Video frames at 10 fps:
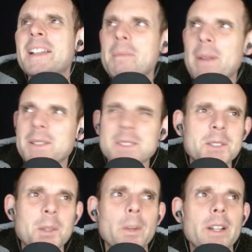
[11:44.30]
Parents are
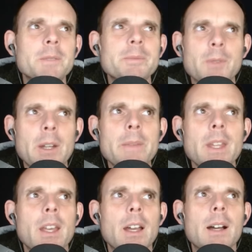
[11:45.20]
so weird, right?
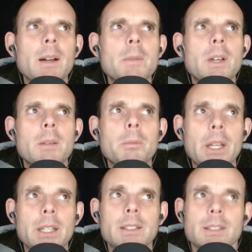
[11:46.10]

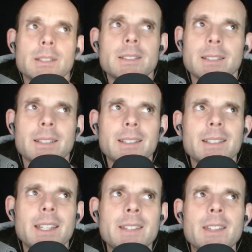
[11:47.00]
But
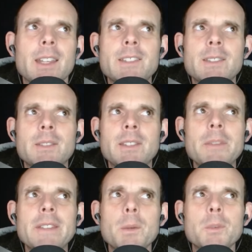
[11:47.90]
it's
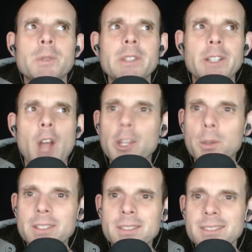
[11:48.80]
something that was really
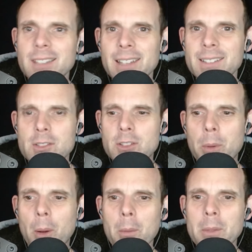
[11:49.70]
innocuous, and she
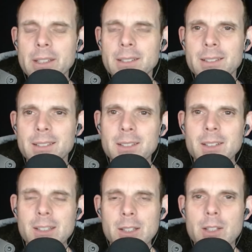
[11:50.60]
probably,
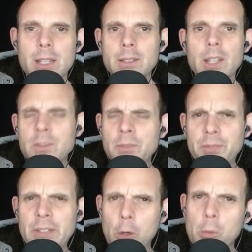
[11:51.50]
it doesn't
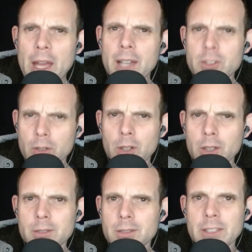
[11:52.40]
feel bad to
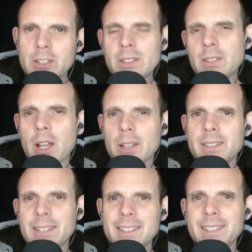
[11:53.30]
her. Like, she's not
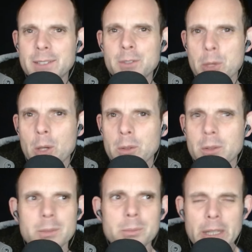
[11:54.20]
sensitive about
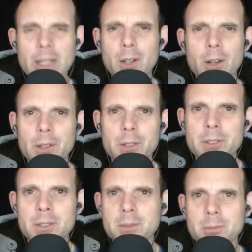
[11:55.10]
being
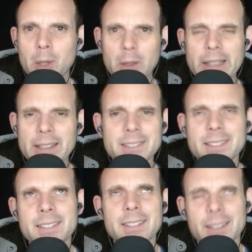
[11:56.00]
called Marlena.
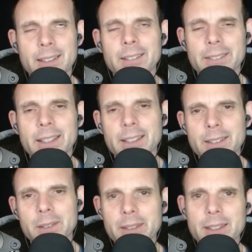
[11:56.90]
She's just like, oh, I've got to
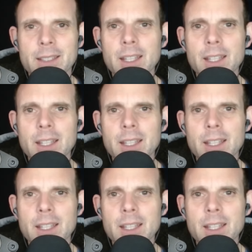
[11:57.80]
deal with this.